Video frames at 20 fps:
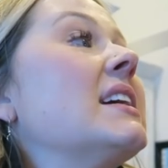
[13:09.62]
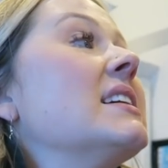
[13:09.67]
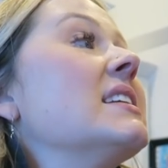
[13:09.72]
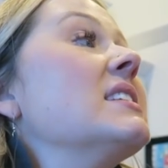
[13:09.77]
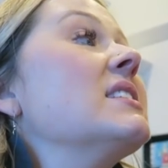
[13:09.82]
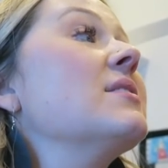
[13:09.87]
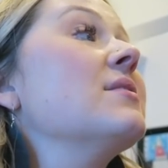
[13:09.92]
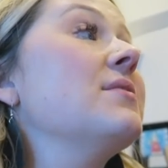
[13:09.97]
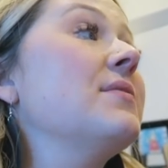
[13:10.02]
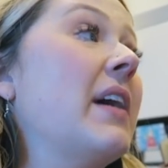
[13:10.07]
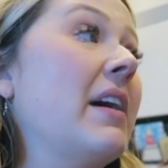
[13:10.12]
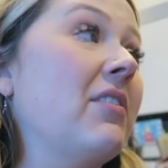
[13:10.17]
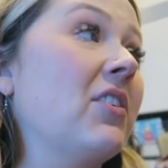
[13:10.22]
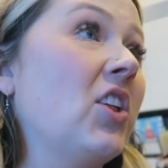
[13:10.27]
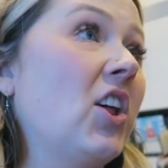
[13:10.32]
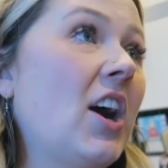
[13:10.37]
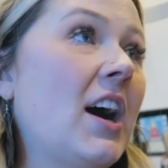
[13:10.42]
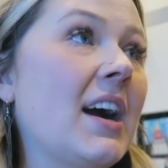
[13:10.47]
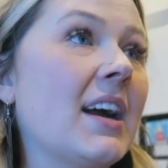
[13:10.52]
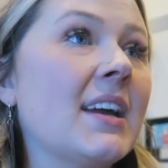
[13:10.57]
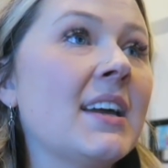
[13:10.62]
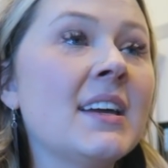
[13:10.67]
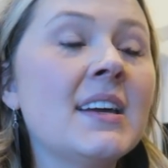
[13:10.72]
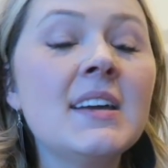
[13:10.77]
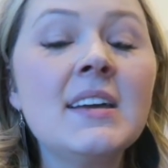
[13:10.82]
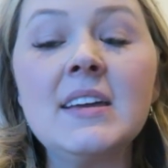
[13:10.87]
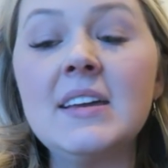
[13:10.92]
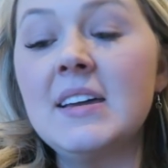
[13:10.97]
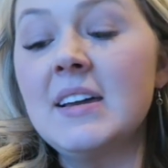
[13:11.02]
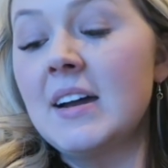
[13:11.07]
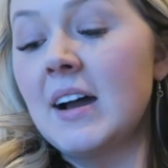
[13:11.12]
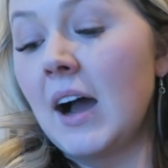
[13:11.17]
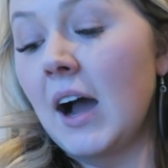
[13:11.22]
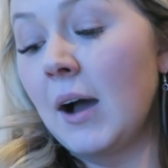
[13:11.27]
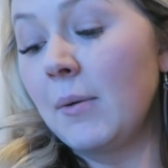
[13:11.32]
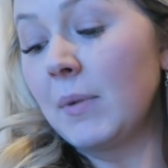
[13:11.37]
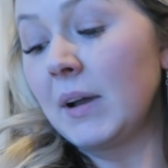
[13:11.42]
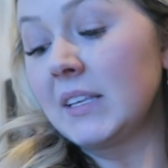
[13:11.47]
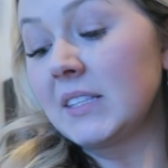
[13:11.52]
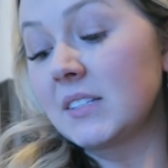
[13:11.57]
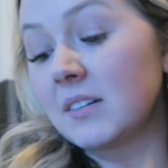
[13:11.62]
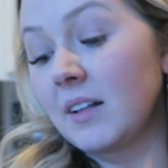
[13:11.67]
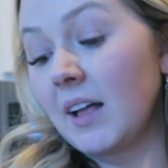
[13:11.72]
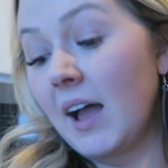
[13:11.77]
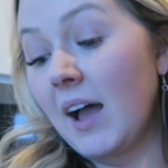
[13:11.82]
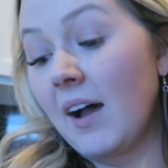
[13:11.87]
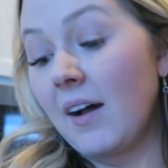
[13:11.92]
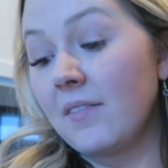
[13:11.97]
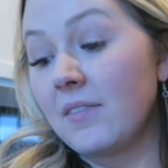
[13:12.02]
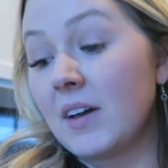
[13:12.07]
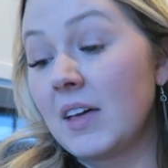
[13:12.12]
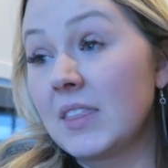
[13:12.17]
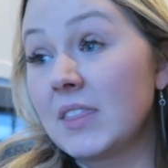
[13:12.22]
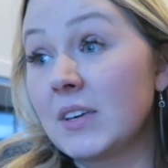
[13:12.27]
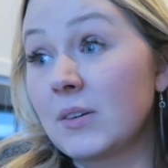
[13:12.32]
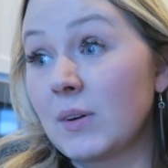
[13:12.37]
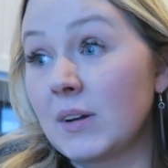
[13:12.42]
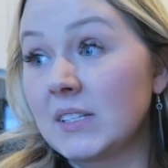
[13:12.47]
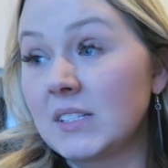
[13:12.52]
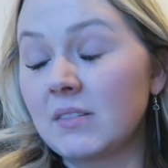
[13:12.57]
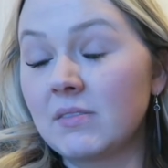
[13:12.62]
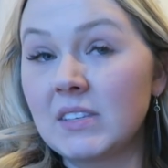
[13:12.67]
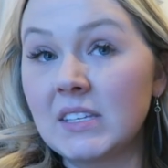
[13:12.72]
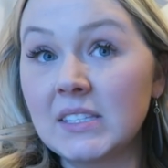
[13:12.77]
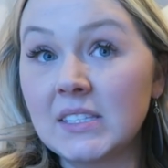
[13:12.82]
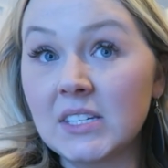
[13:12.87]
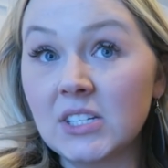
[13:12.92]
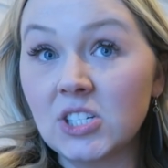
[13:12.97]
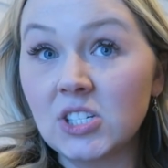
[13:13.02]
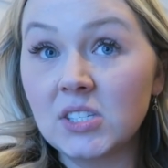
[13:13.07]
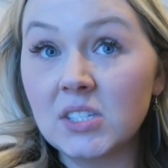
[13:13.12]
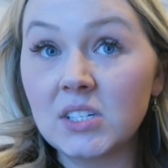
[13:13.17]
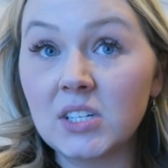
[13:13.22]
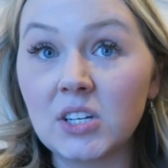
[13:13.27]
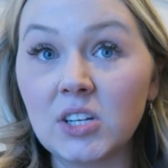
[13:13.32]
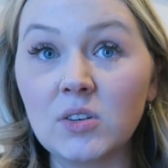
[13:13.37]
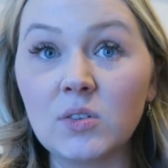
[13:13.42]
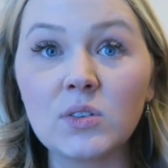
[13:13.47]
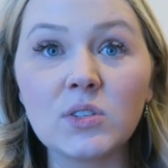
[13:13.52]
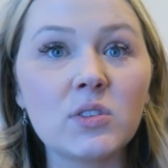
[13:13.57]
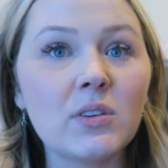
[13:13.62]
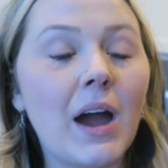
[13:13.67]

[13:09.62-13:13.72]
is 5 o'clock. I still have the rest of these dishes to do,